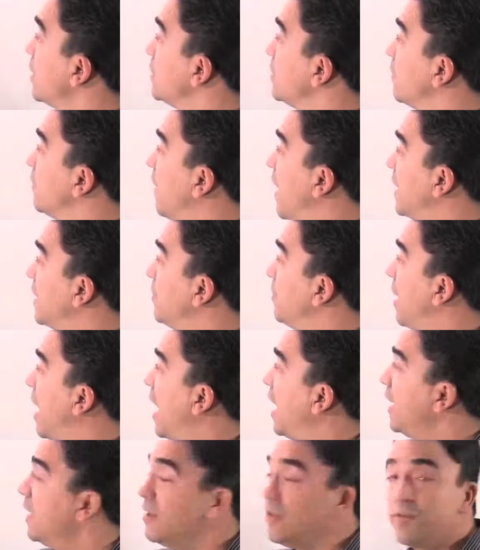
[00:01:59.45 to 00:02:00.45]
divided
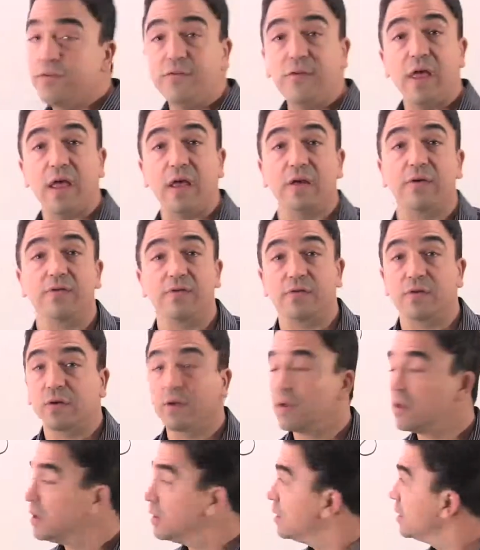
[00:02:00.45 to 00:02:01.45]
by 6.
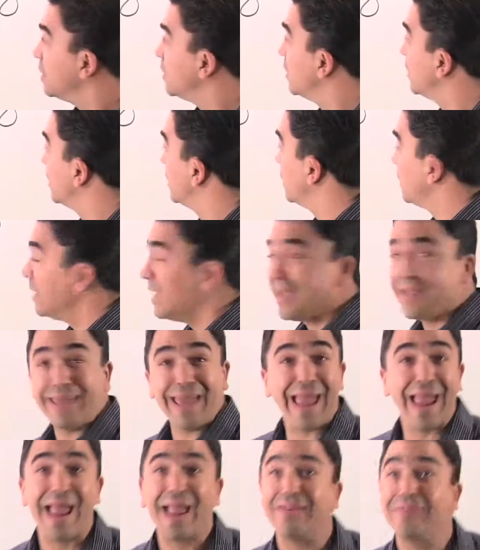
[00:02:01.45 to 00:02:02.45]

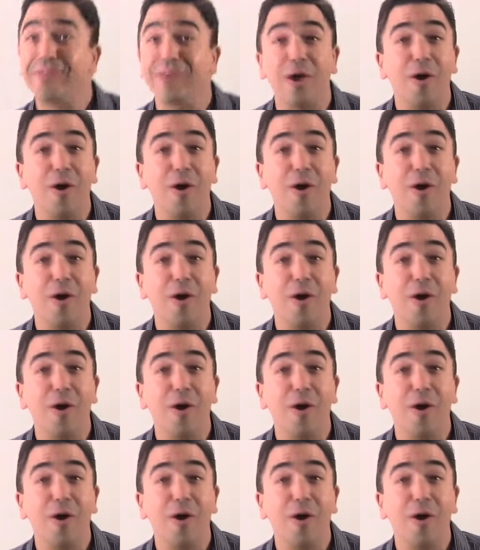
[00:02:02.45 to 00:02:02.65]
Can't